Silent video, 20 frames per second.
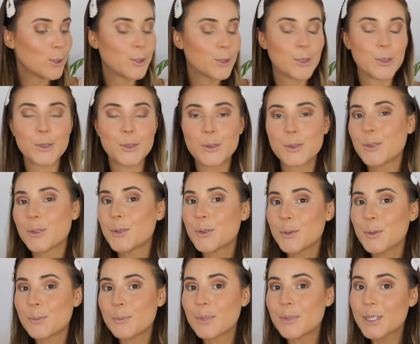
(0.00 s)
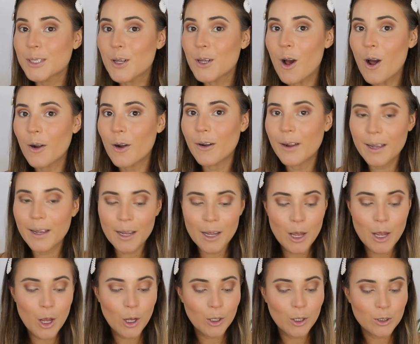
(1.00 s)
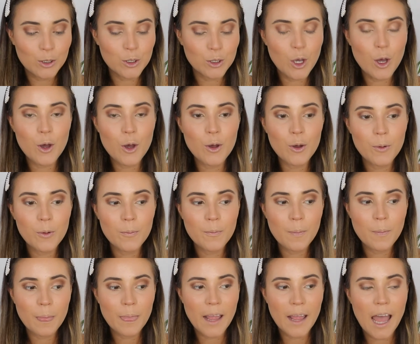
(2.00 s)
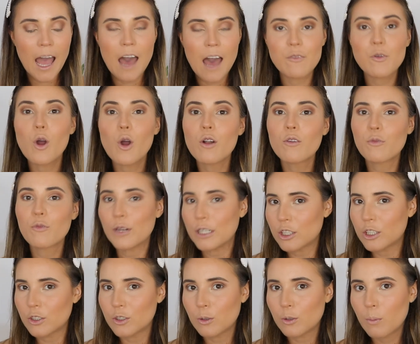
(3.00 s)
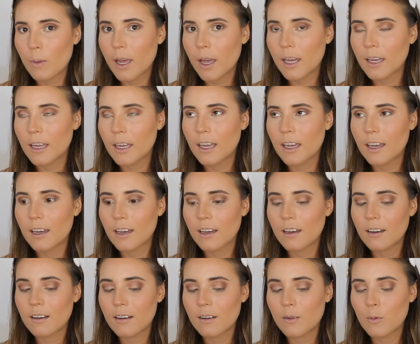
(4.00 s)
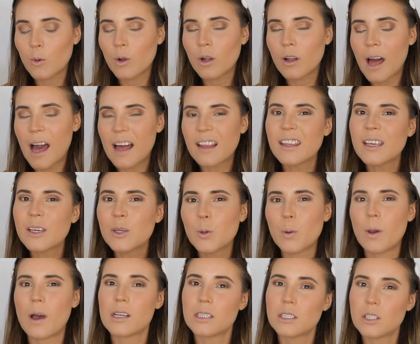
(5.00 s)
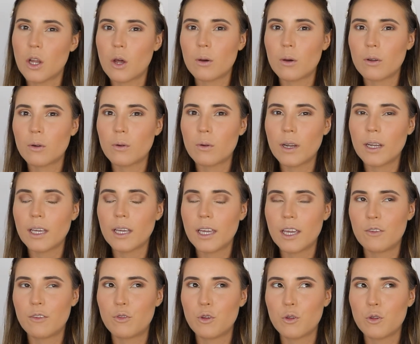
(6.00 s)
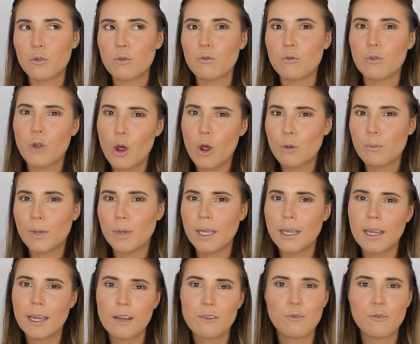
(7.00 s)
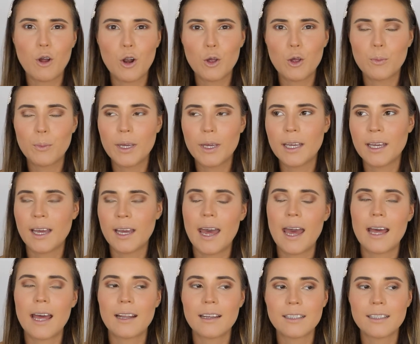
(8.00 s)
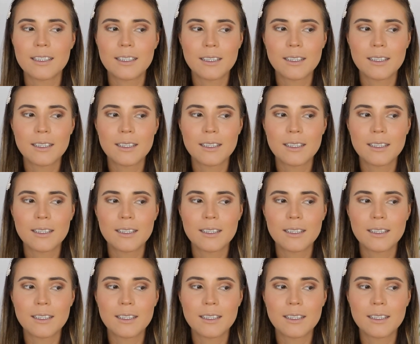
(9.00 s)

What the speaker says: to mascara. So I have a confession to make. Well, I think you guys know it already if you know me and follow me and